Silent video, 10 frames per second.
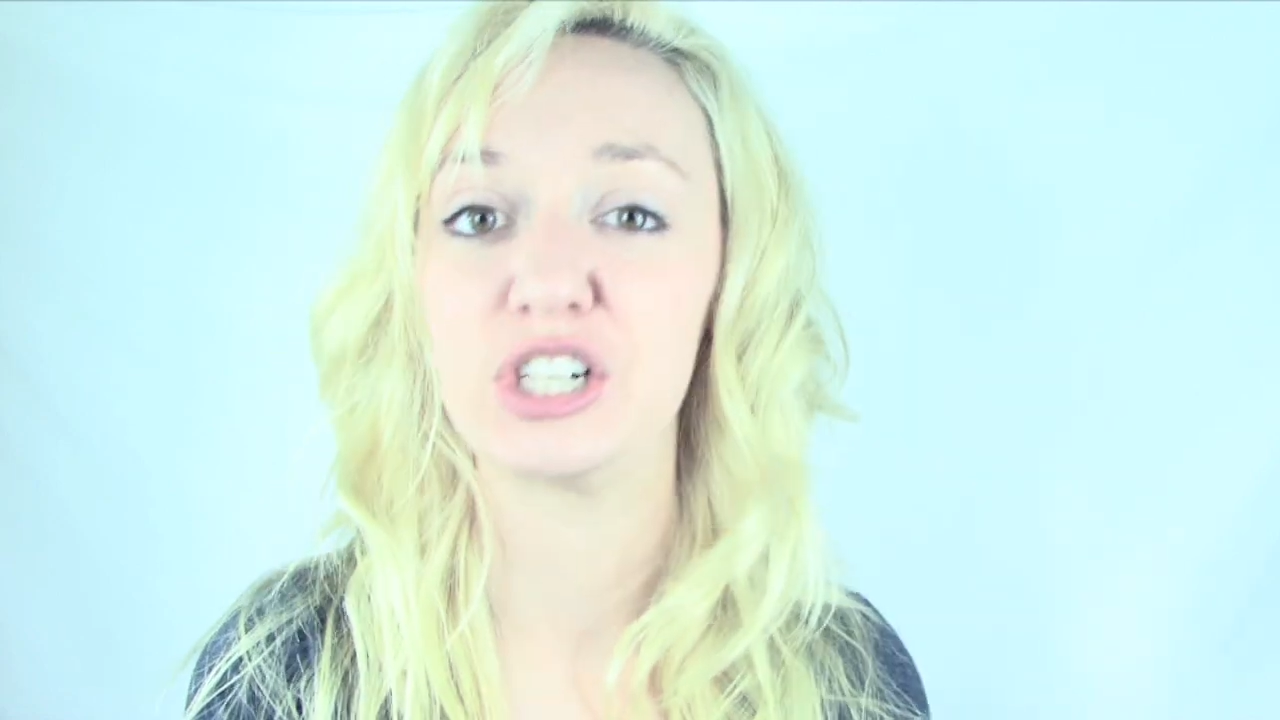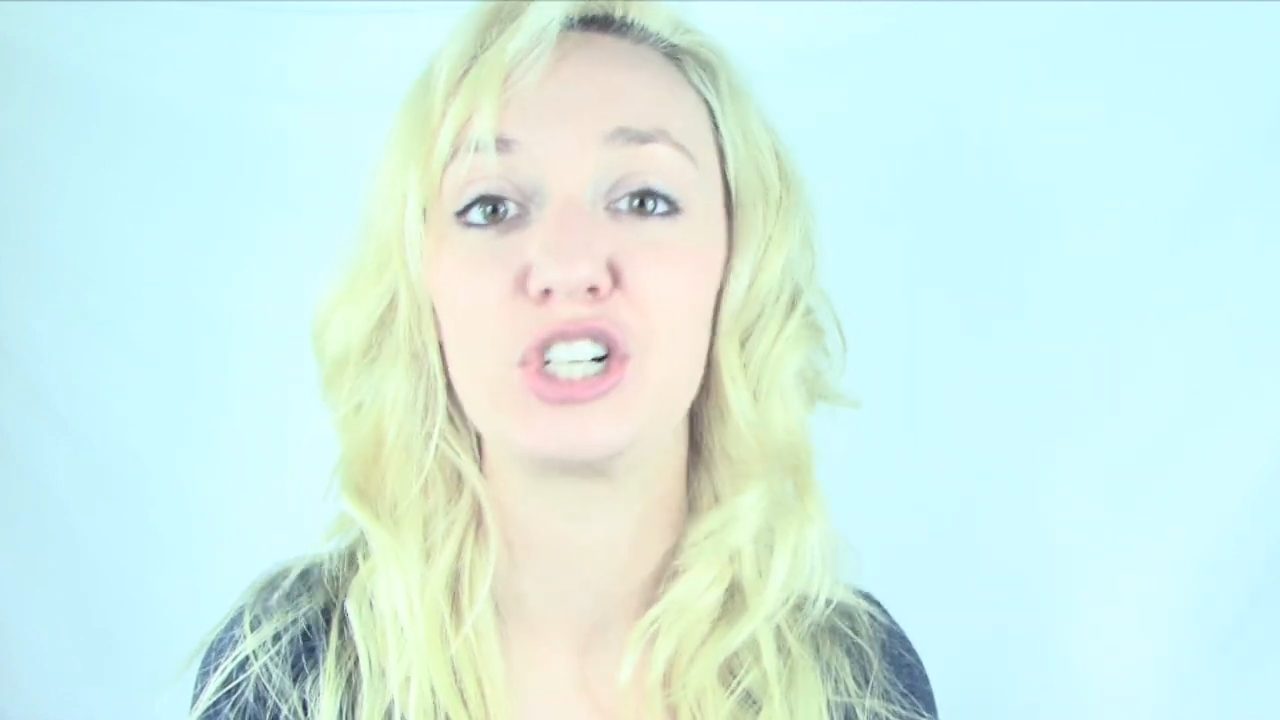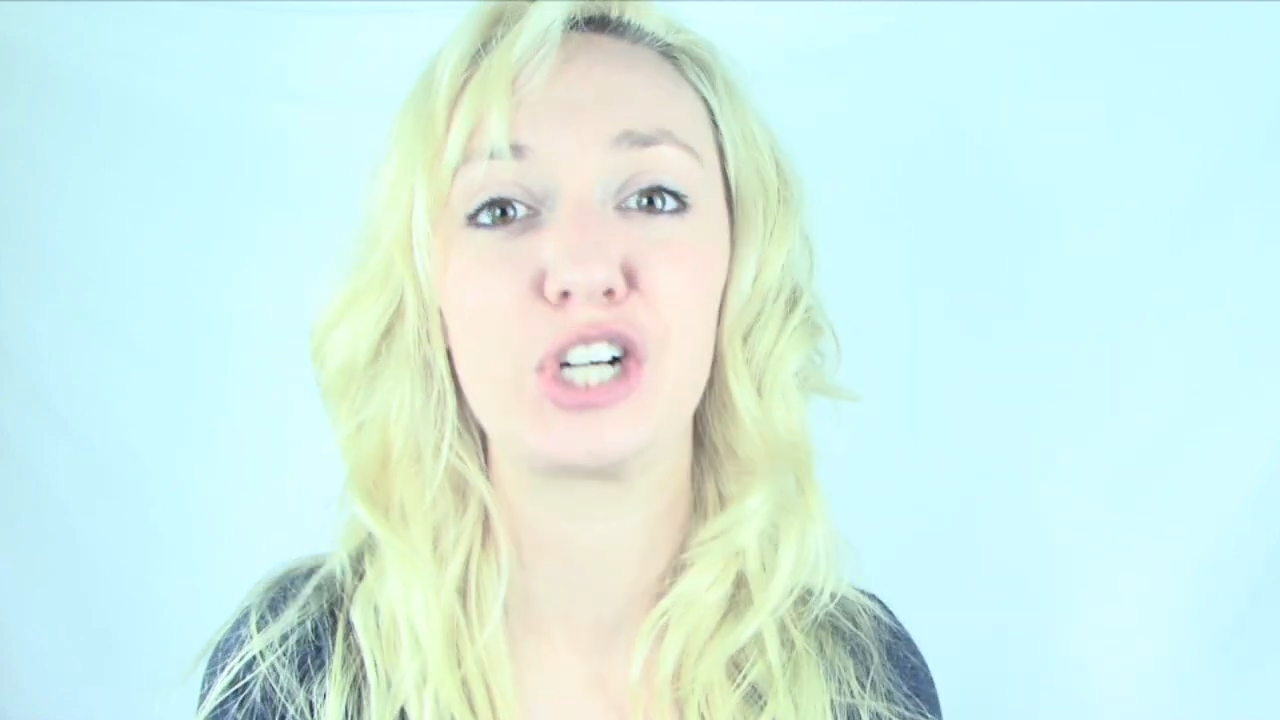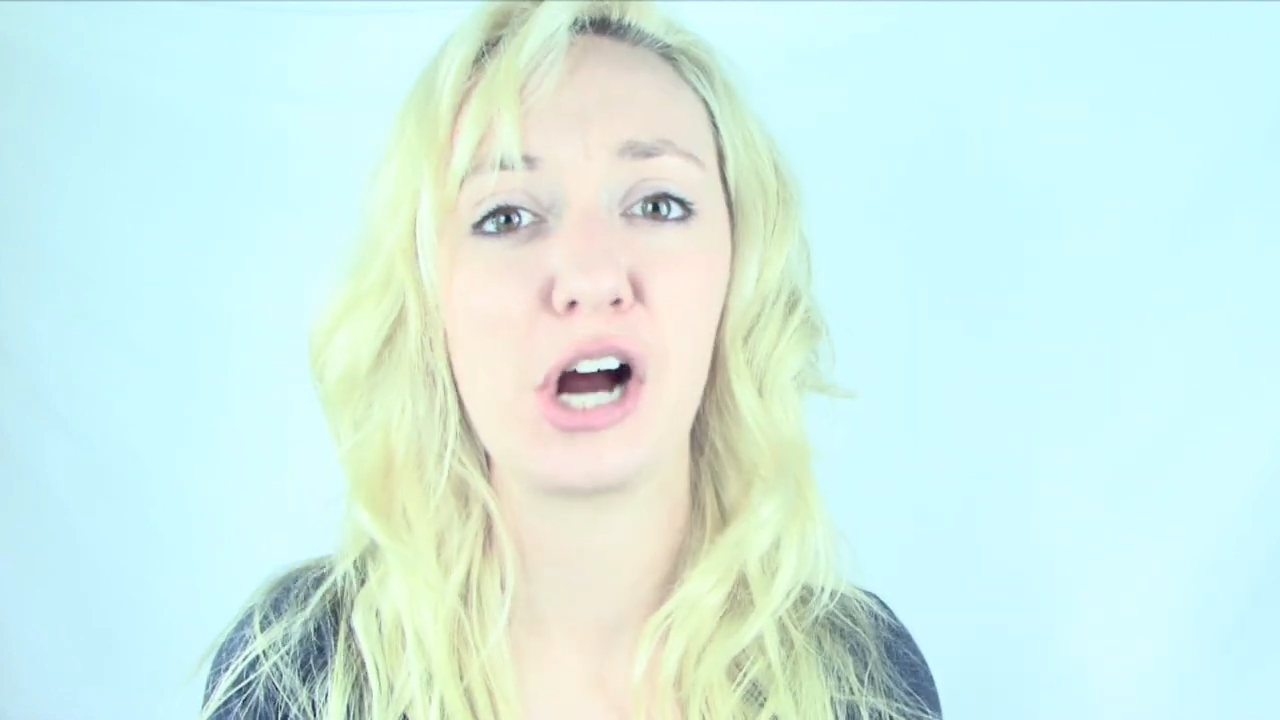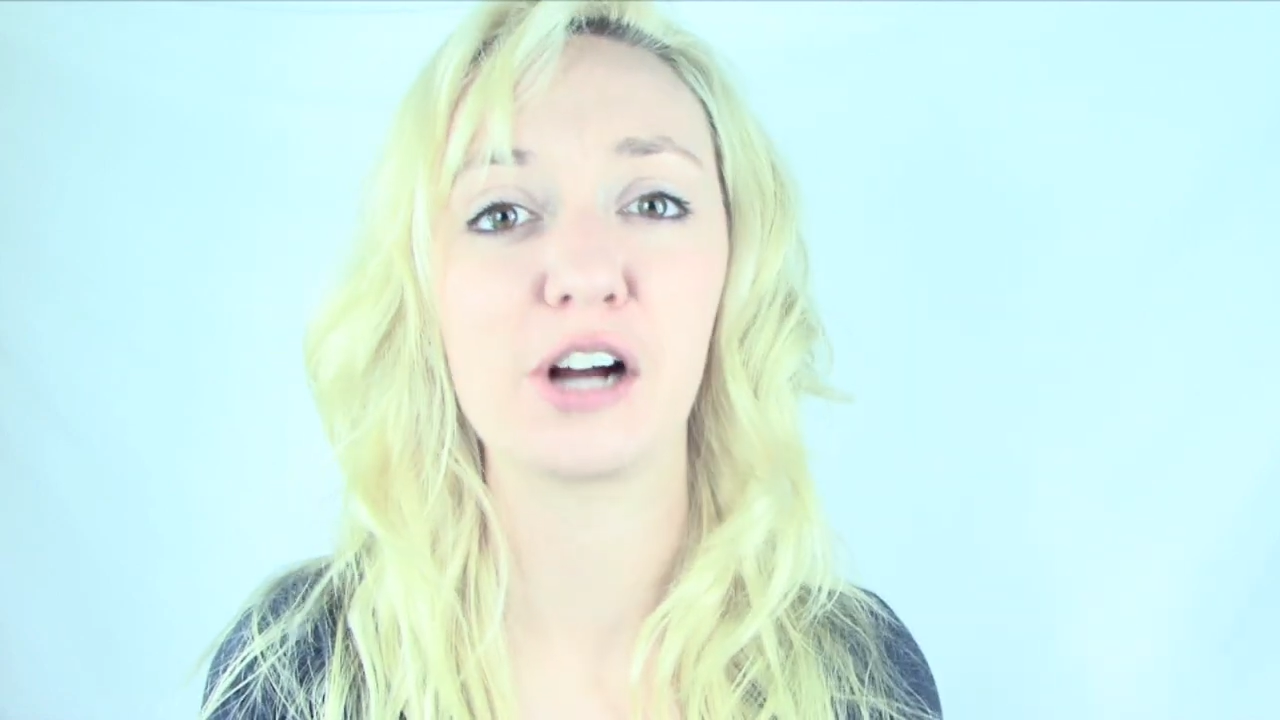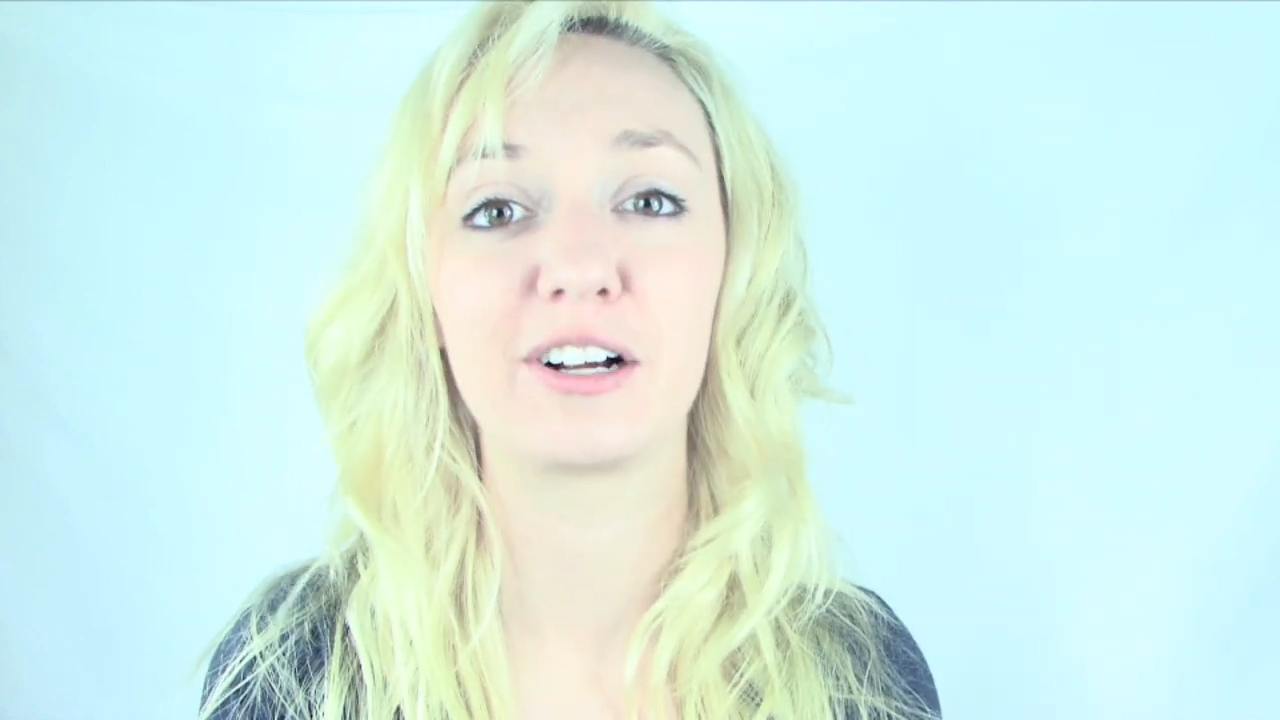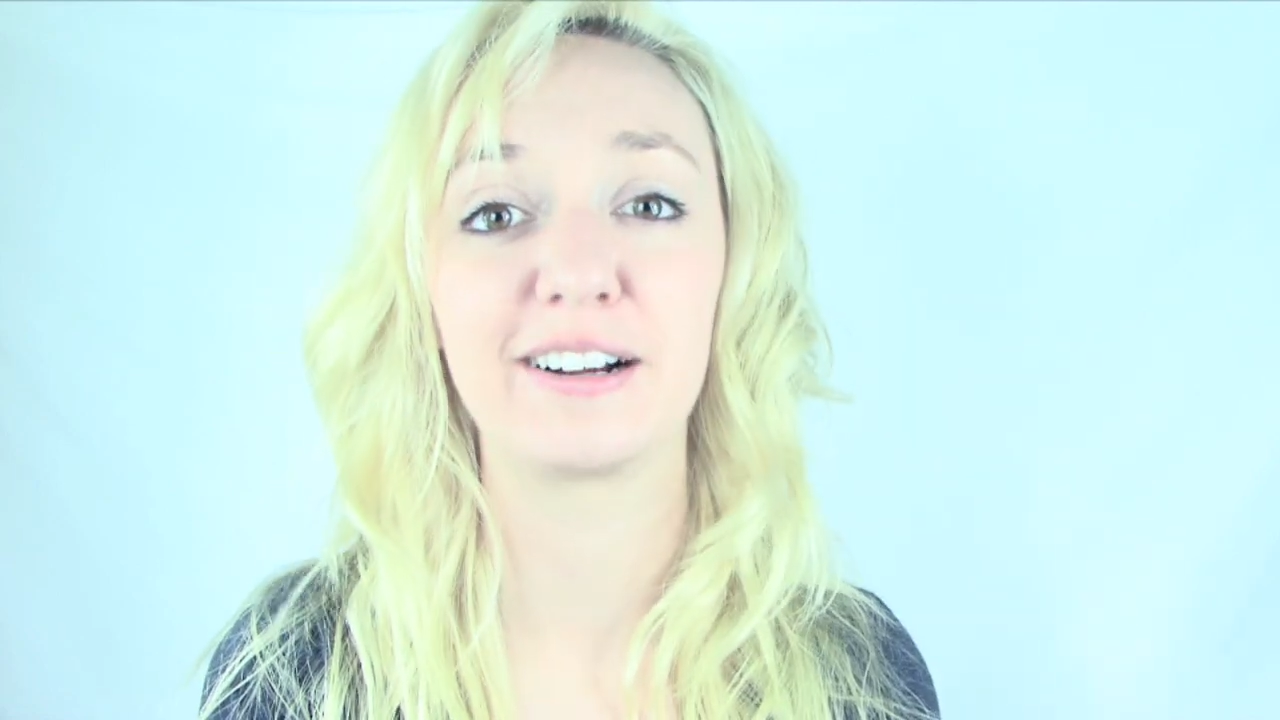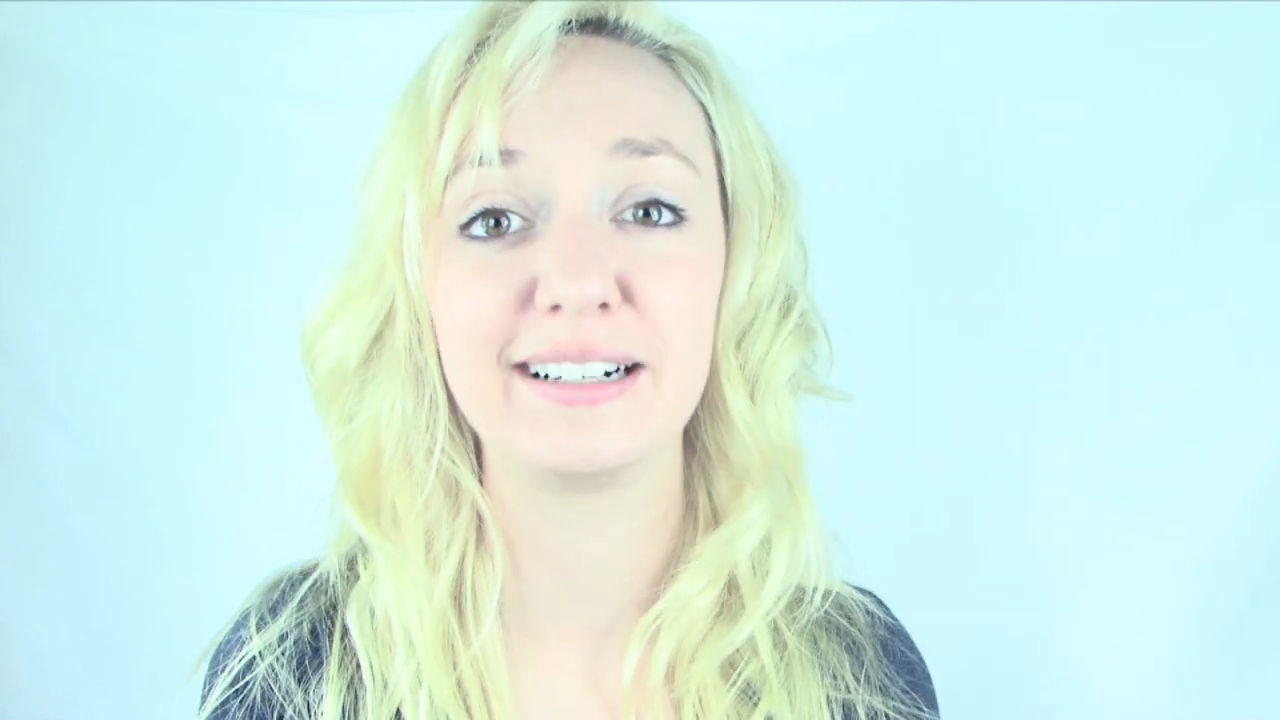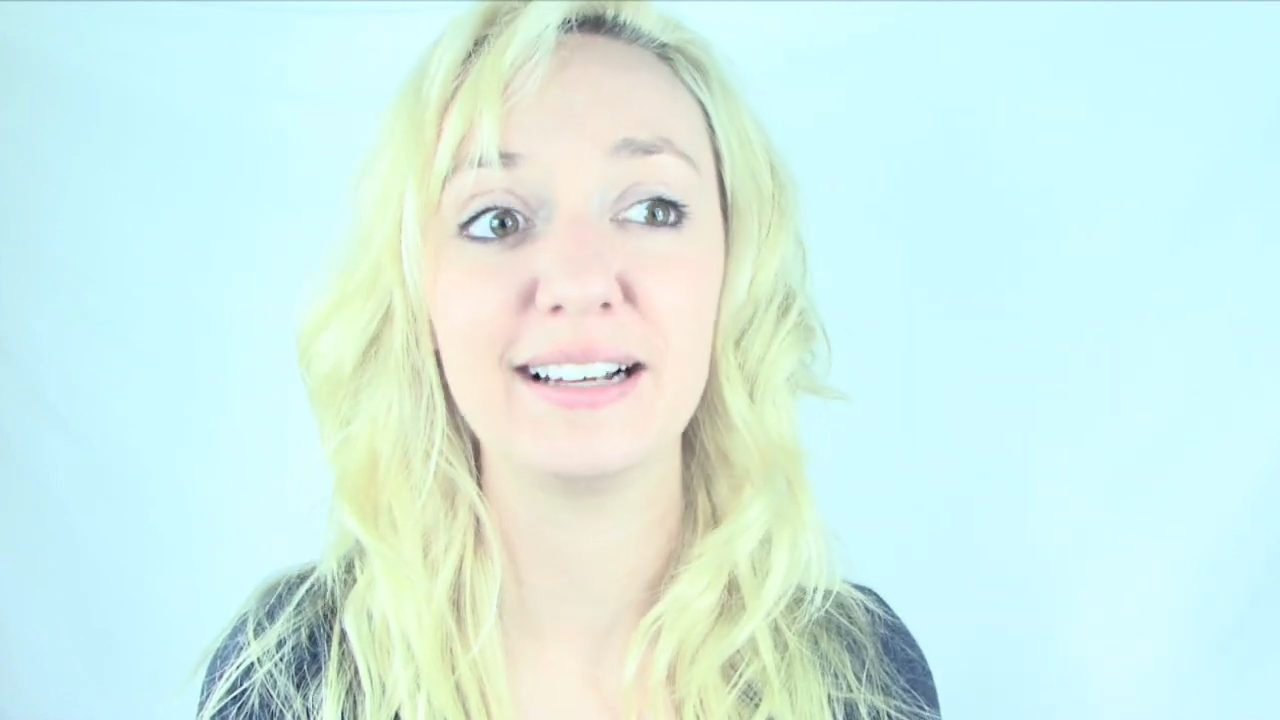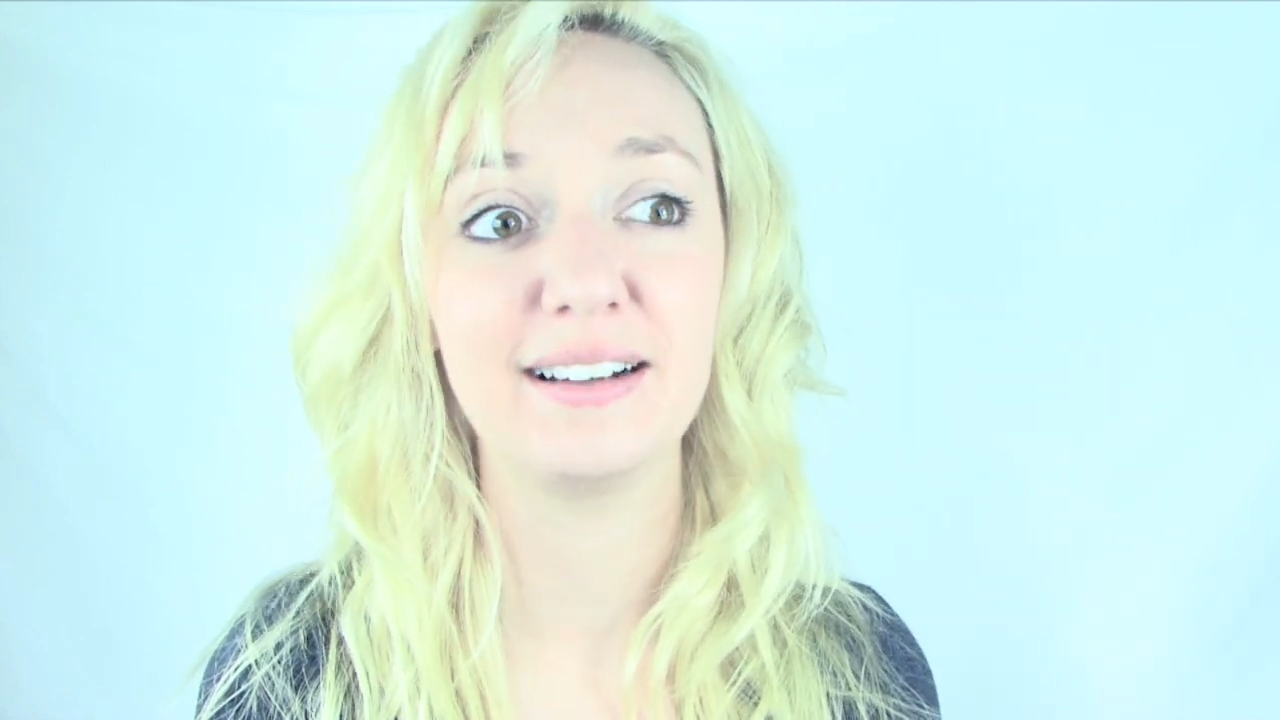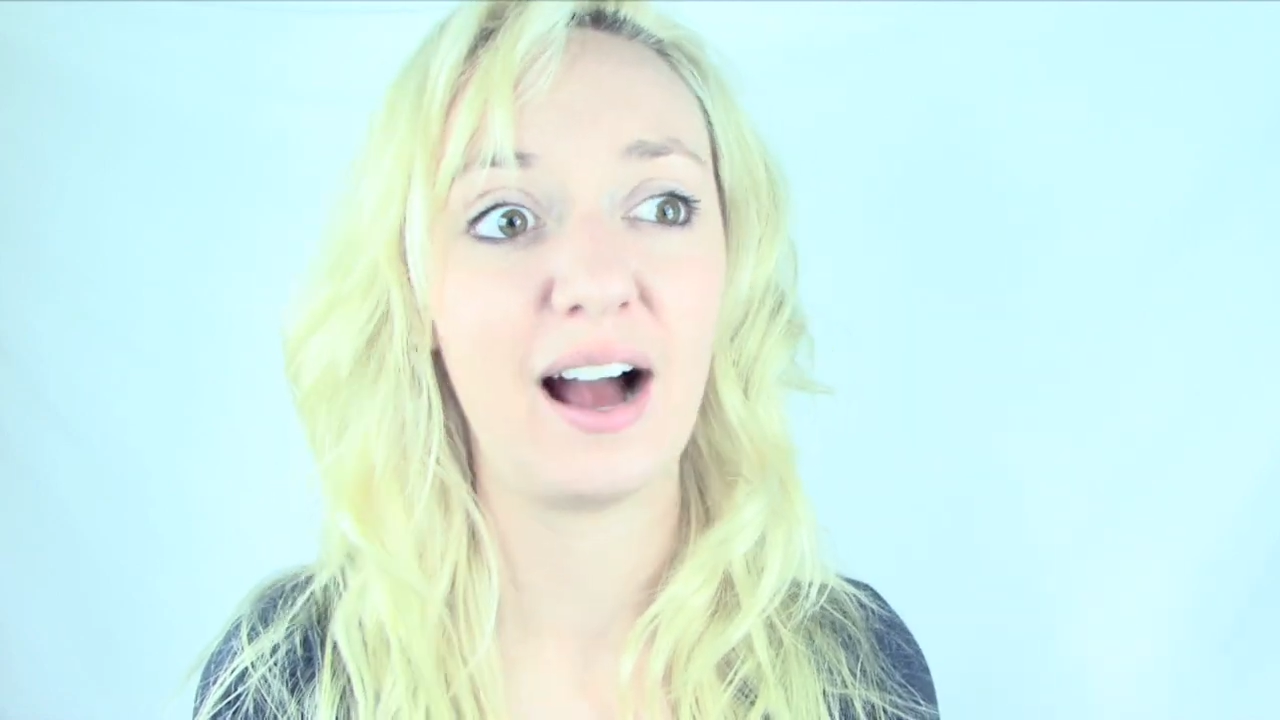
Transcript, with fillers: shocker, isn't it?